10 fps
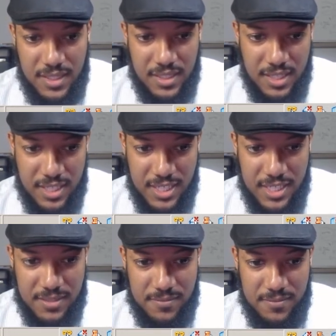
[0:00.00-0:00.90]

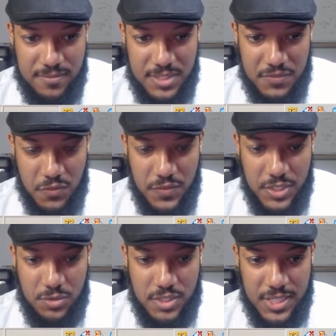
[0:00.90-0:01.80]
And just for
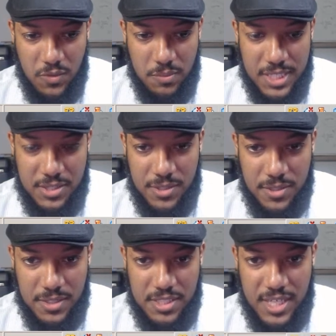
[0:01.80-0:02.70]
visual sake, we might turn
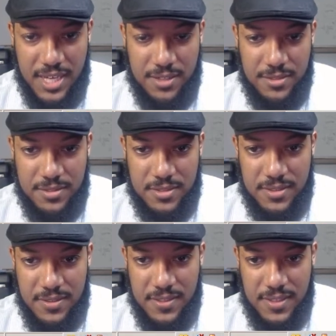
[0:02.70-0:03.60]
on the shadows.
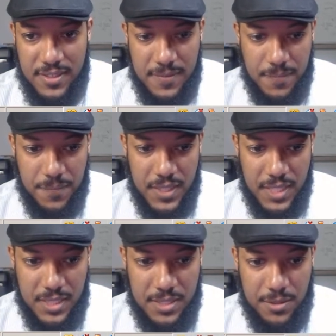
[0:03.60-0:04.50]

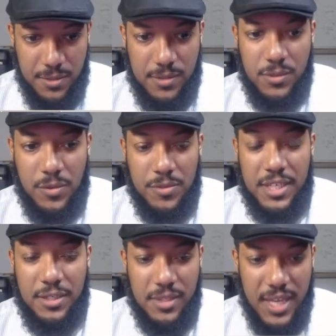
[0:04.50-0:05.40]
And another cool
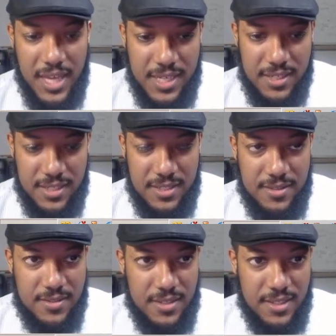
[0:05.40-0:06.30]
thing you can add
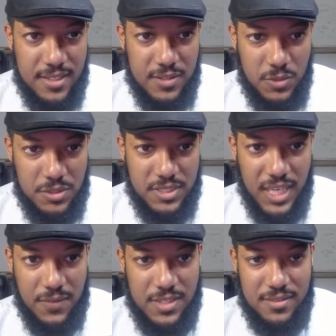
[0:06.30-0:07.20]
is we'll
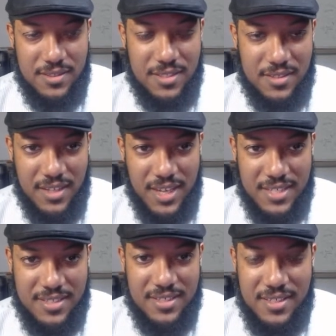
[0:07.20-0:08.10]
save it just in
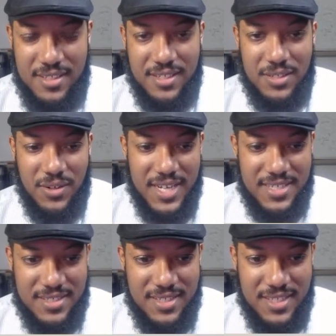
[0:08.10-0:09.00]
case it
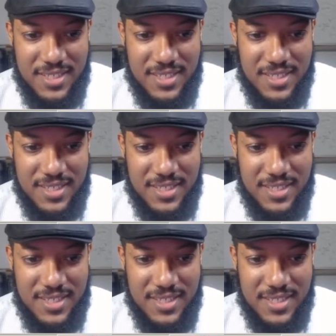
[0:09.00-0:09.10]
crashes.